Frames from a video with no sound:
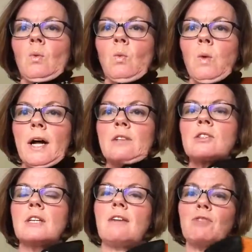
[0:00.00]
Well
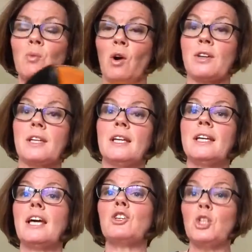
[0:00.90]
done everyone.
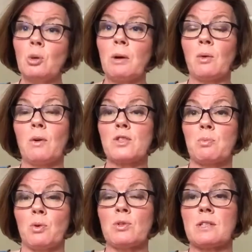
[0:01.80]
Now you might want to
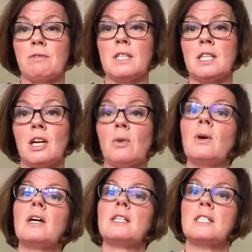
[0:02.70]
pause the video
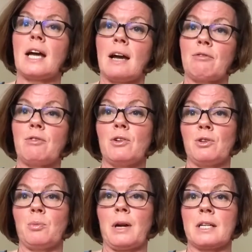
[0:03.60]
to have further
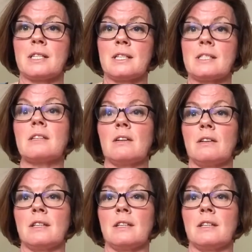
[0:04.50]
practice at